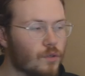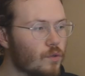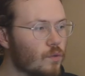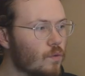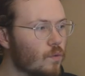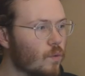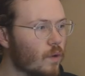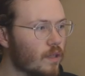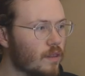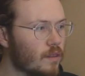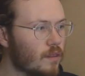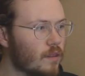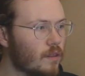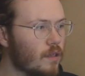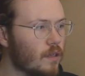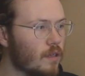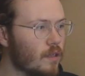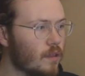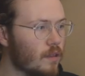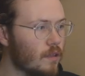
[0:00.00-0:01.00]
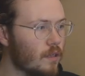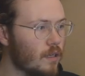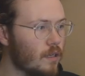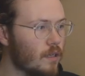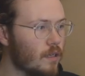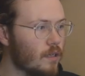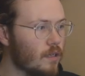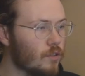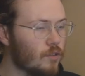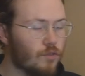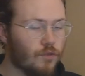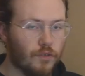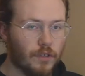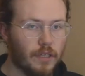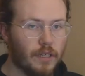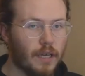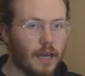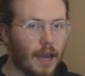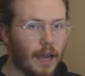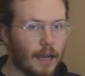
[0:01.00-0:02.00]
what the
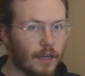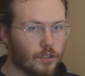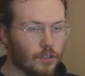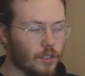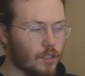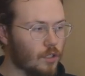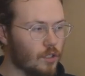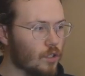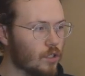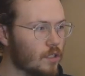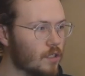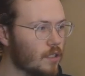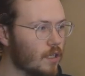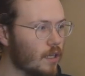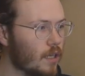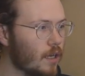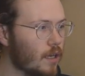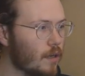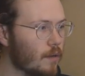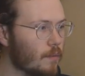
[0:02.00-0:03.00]
tree actually looks like.